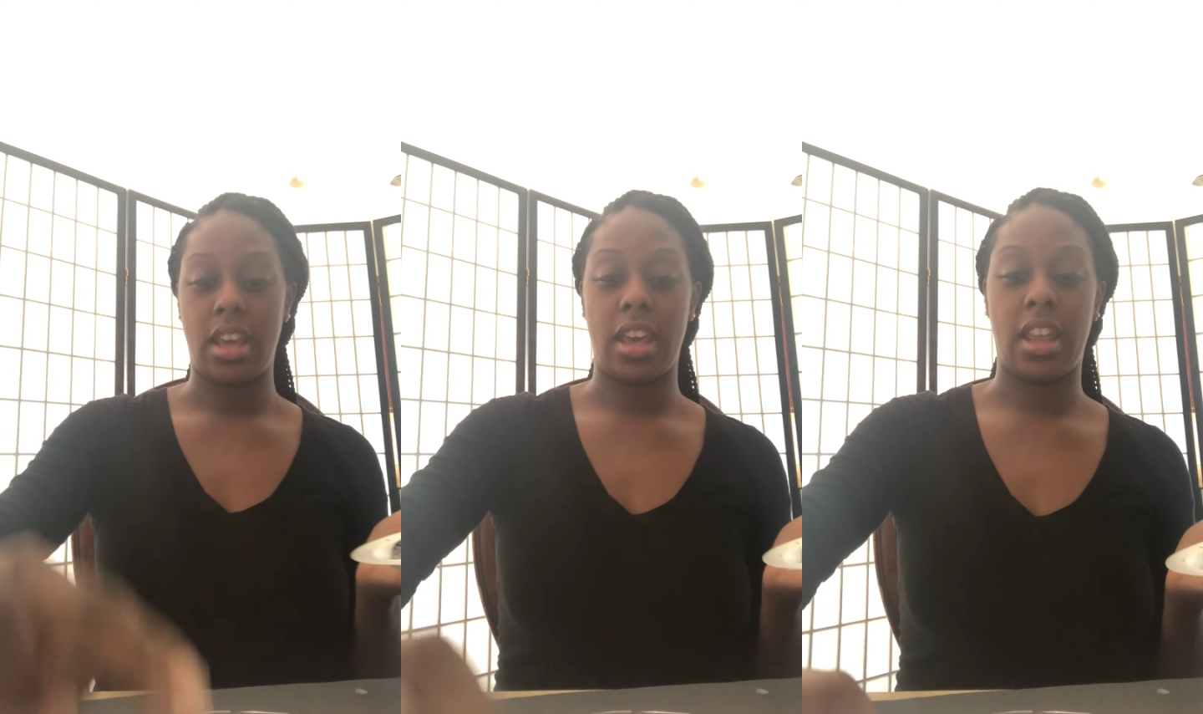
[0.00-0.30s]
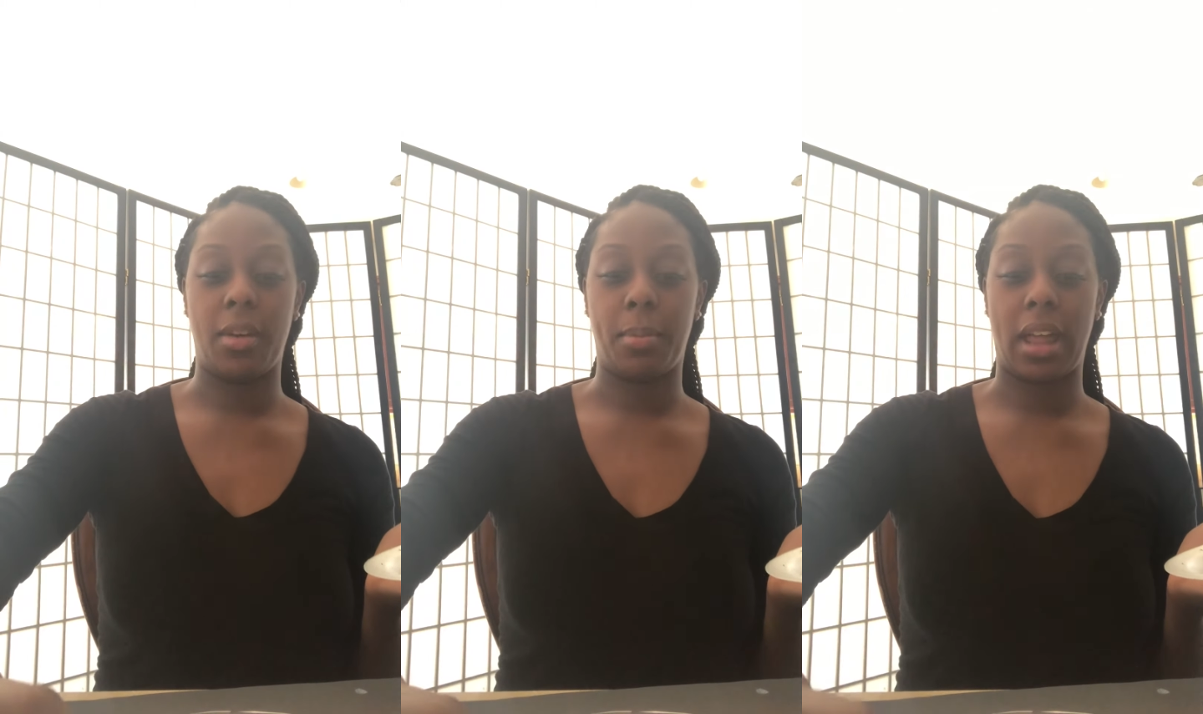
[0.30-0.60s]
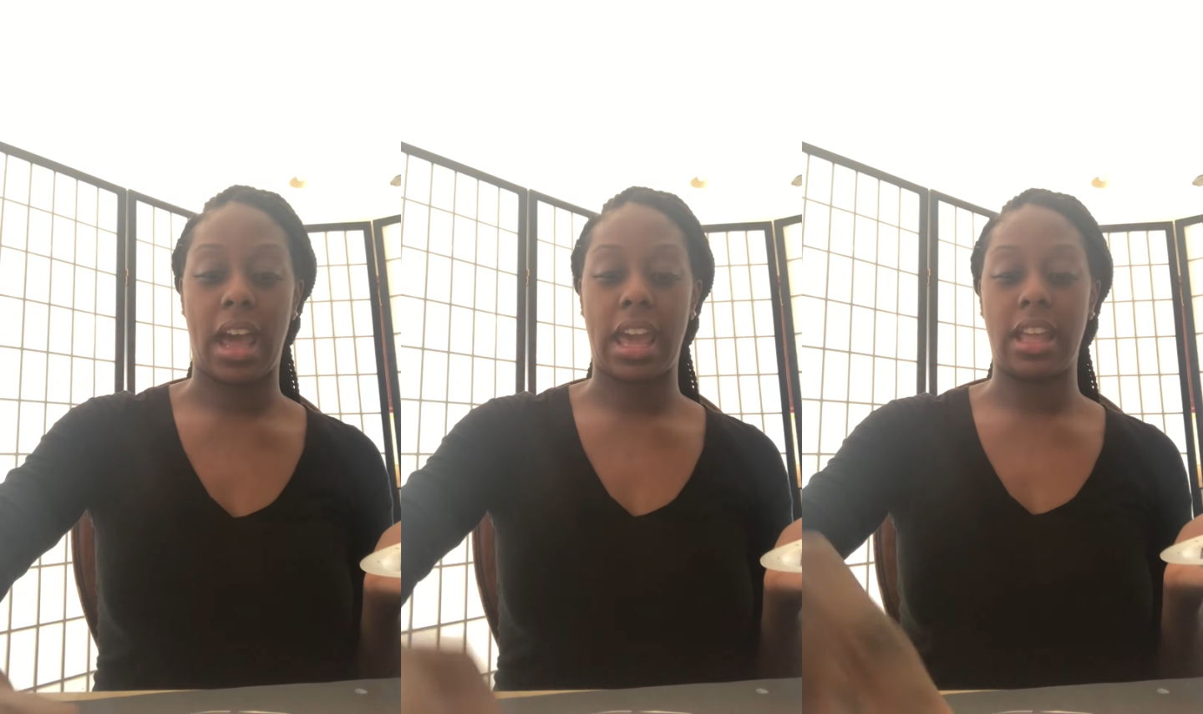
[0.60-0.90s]
and
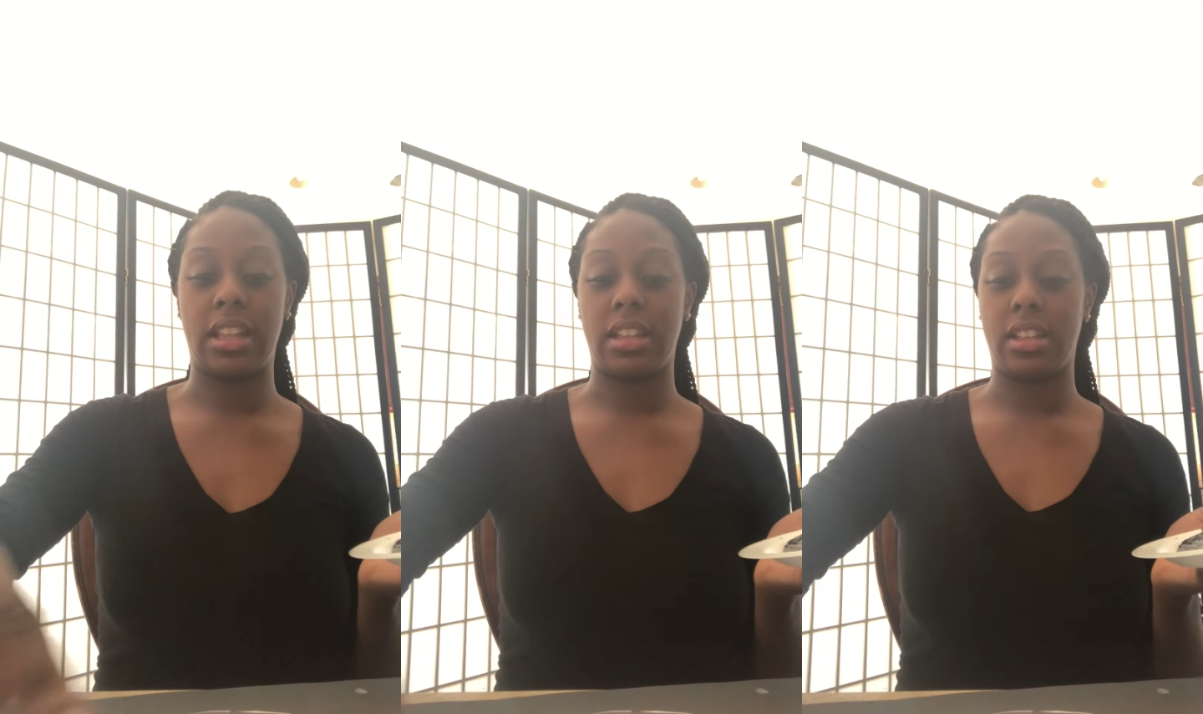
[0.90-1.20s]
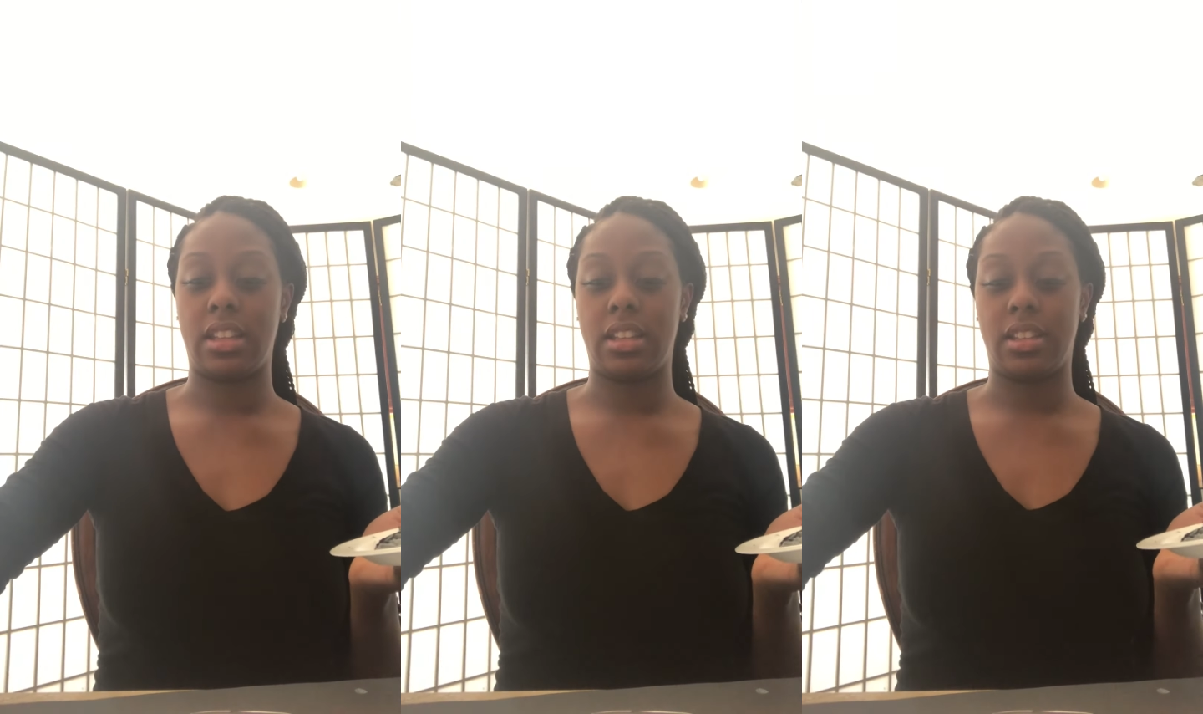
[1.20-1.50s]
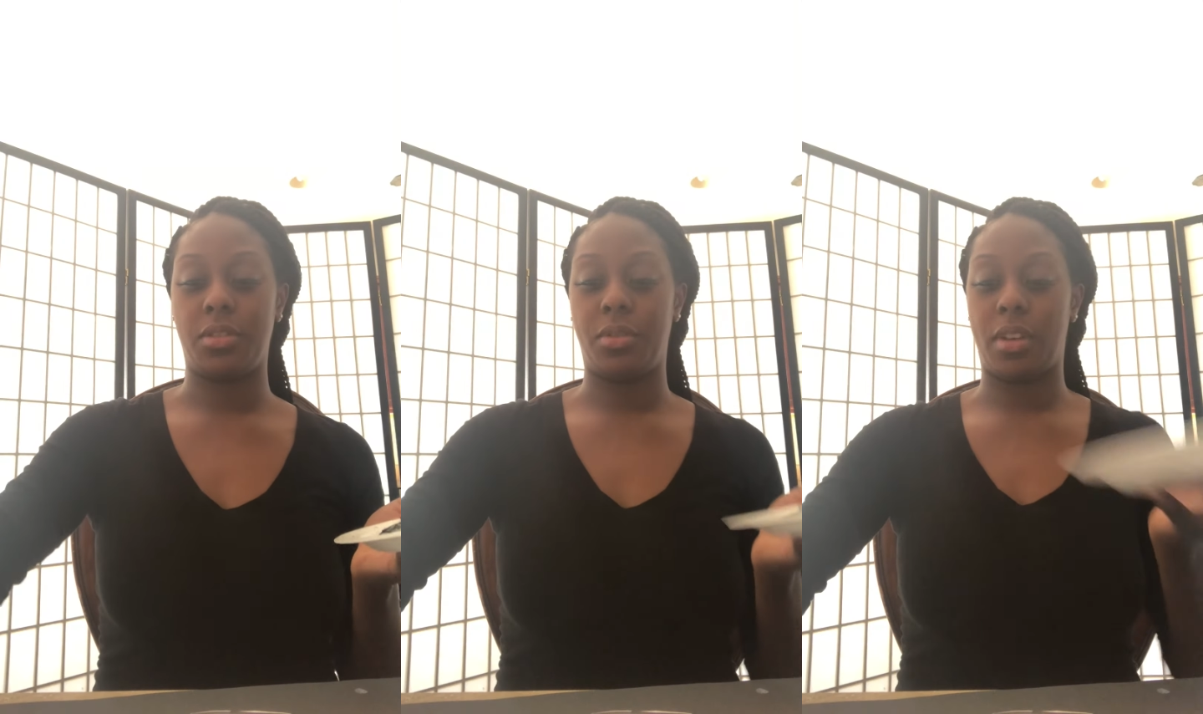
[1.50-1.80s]
apply it
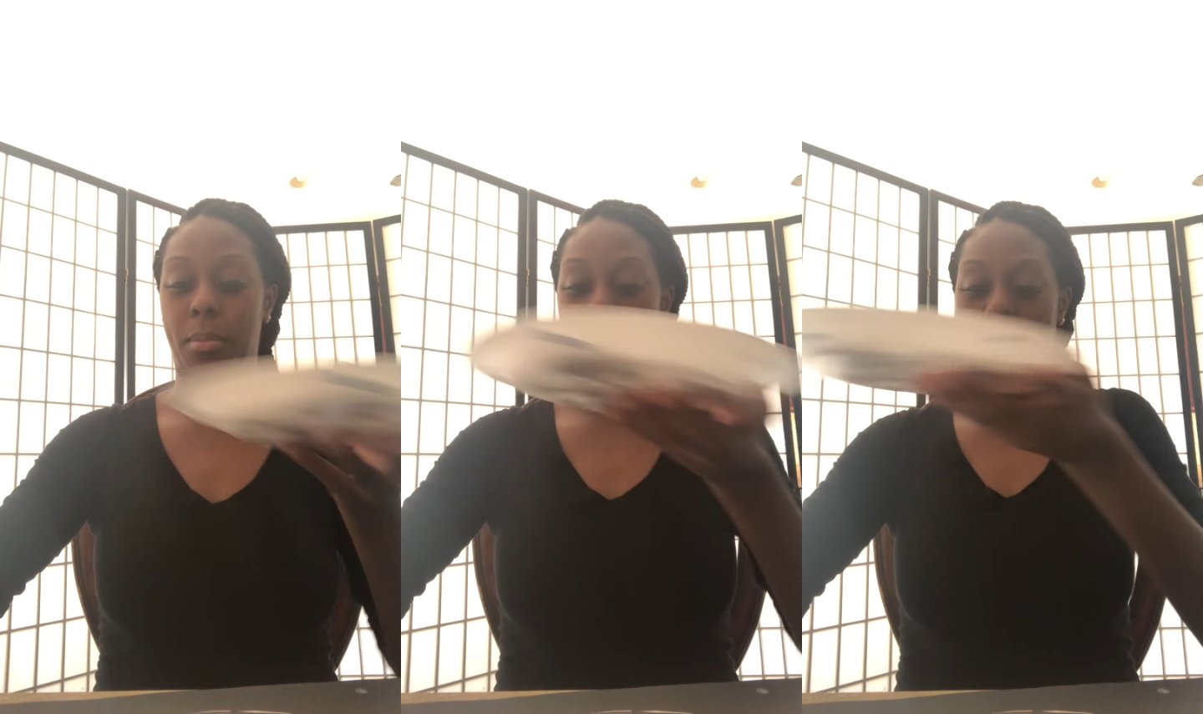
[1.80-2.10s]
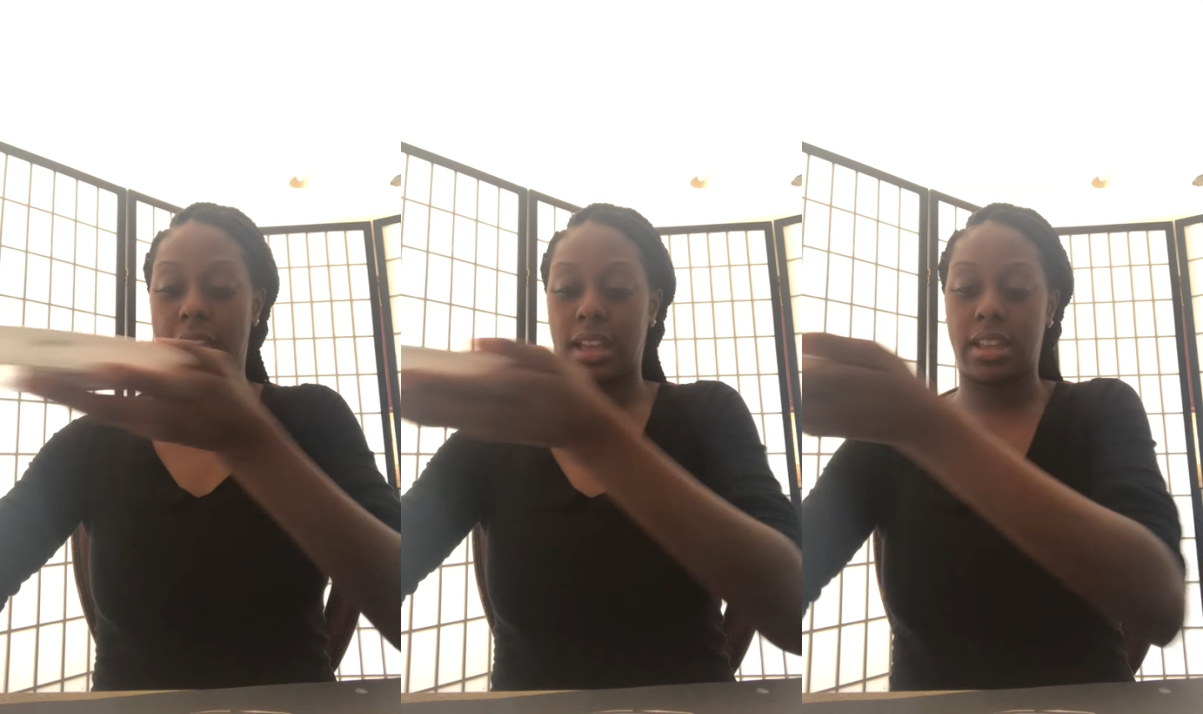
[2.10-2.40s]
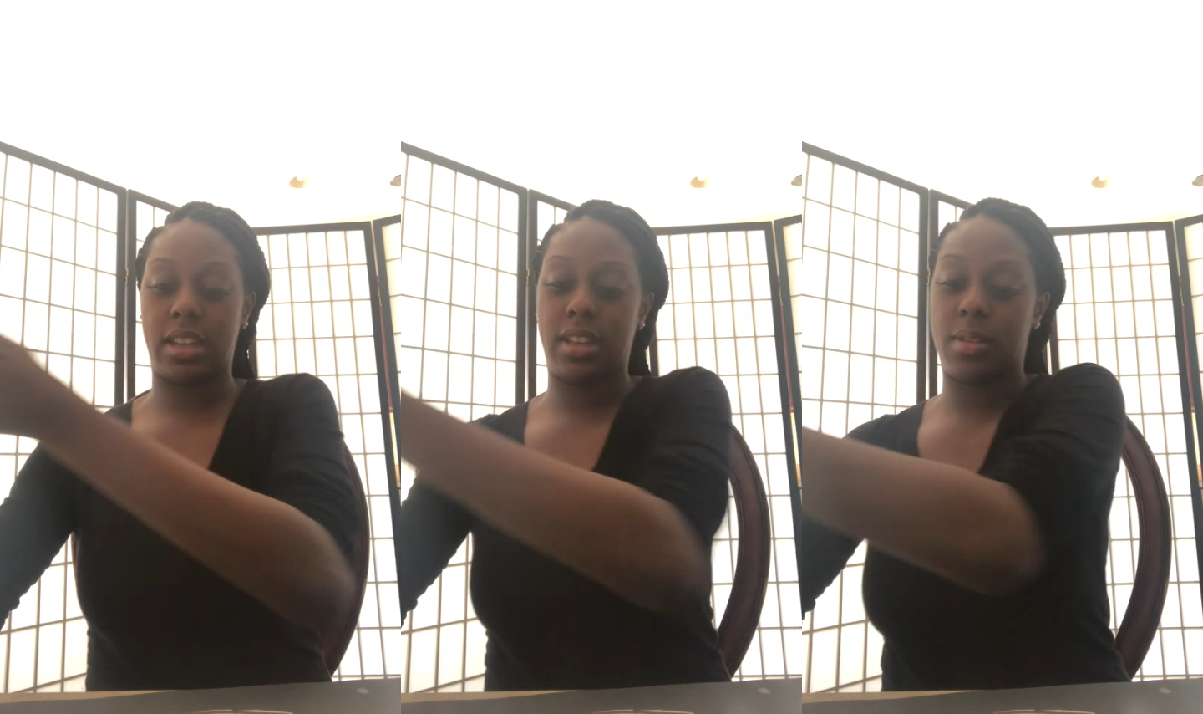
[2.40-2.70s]
to the black
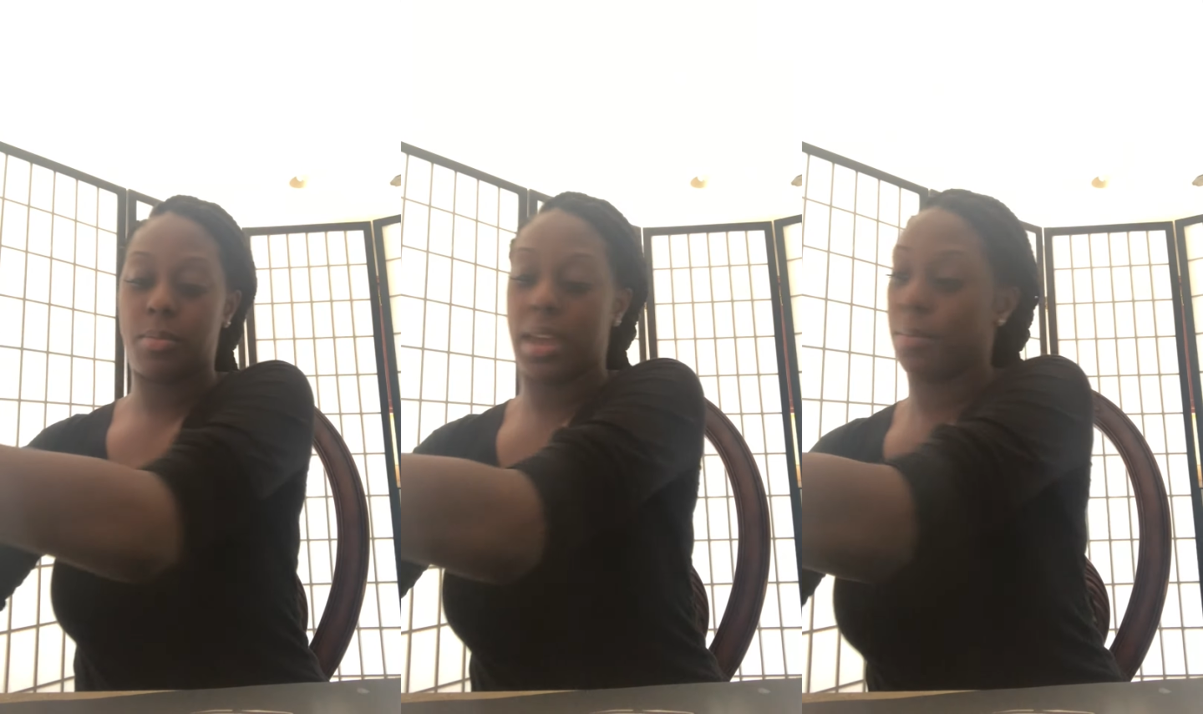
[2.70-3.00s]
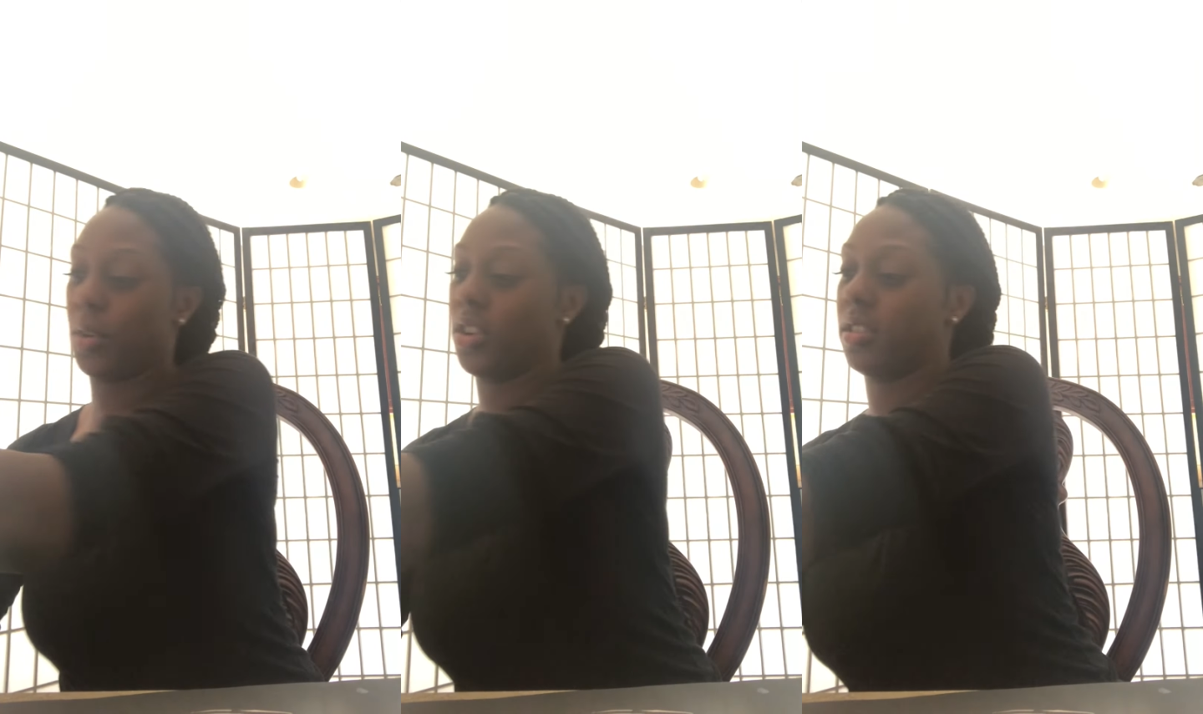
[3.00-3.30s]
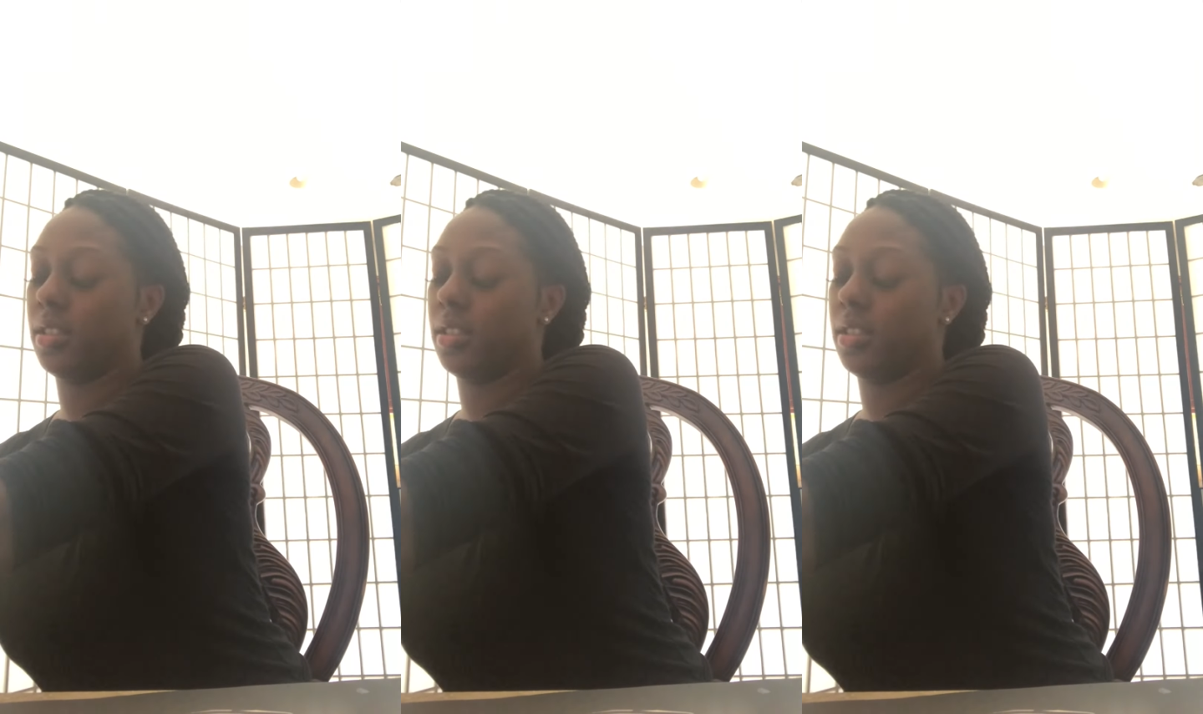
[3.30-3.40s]
paper.